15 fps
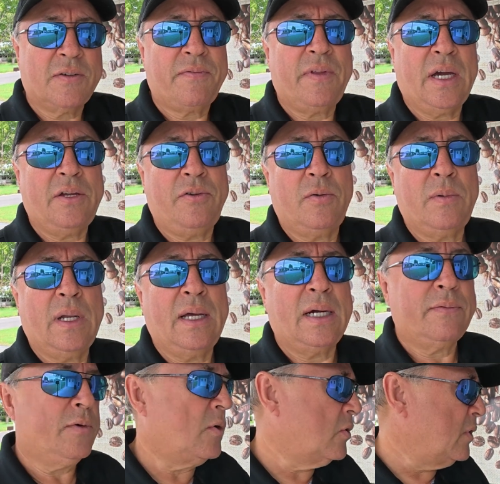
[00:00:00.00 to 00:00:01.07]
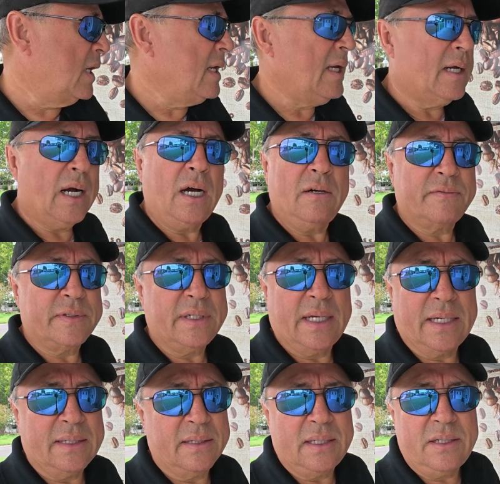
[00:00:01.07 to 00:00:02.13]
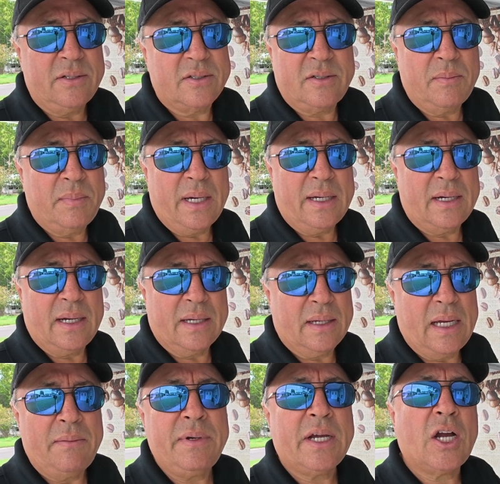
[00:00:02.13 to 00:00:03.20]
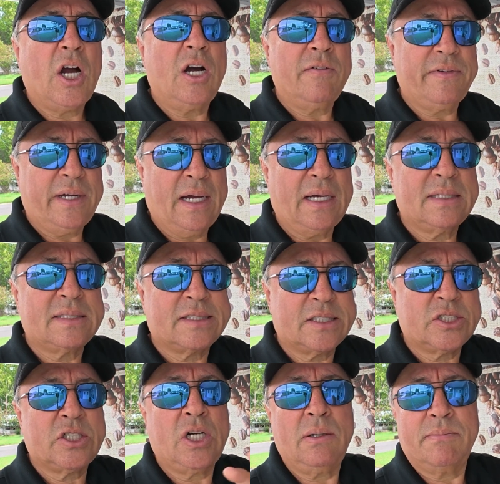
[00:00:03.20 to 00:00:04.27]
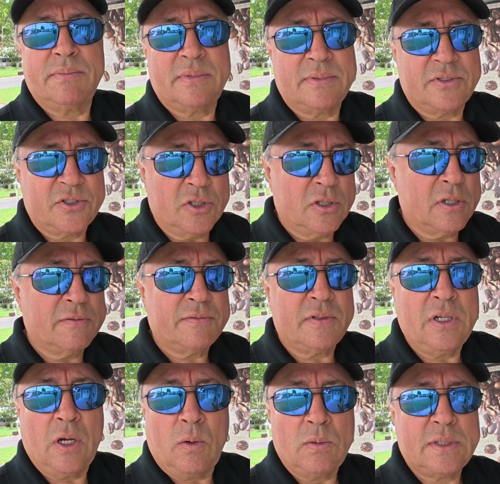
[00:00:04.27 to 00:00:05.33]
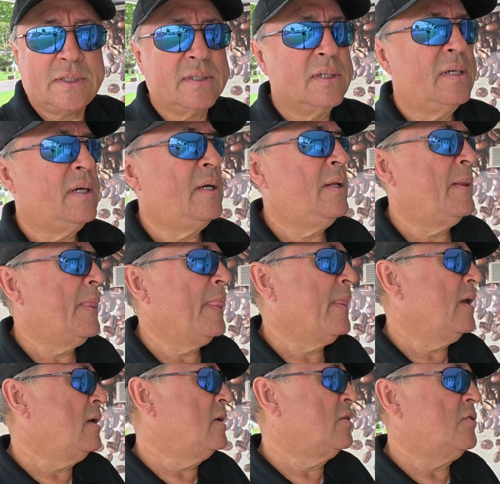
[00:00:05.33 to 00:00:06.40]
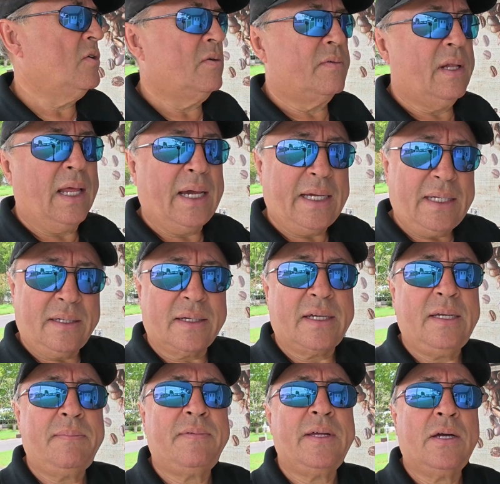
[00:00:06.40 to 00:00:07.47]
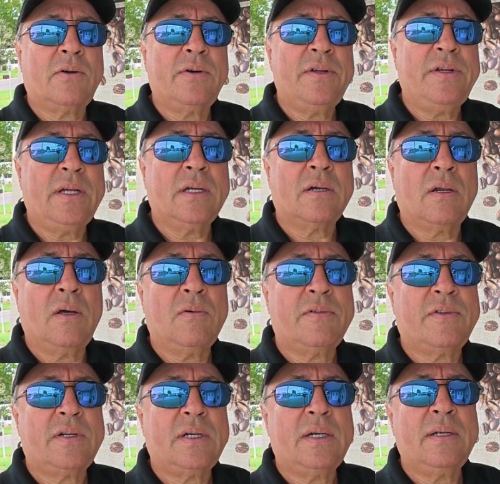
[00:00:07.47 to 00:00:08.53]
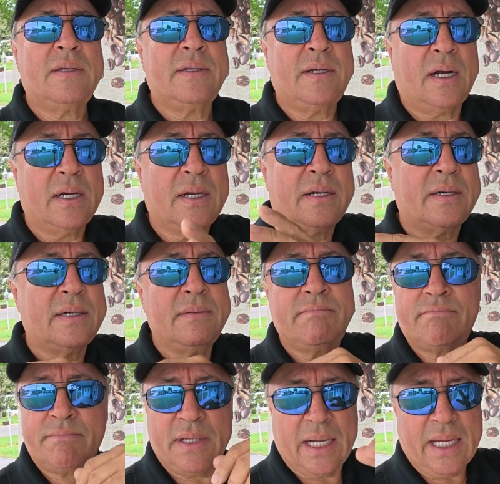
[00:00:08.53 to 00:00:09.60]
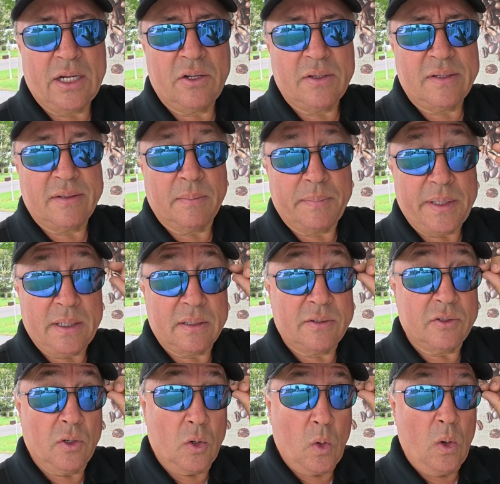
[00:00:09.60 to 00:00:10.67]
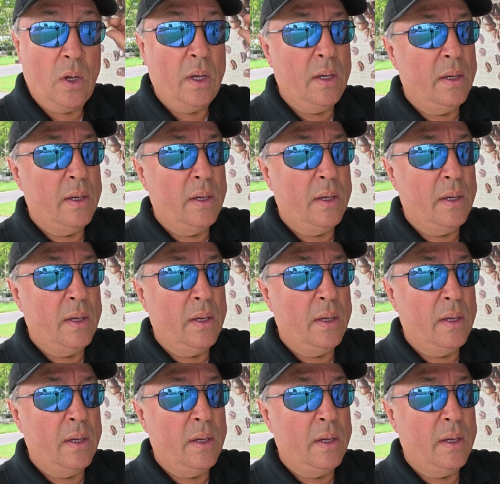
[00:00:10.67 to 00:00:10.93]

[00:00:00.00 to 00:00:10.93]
of that you will have. Or any coffee, like, it doesn't matter. Like, every coffee has some sort of note. So light keeps the origin closer, darker, that kind of disappears. So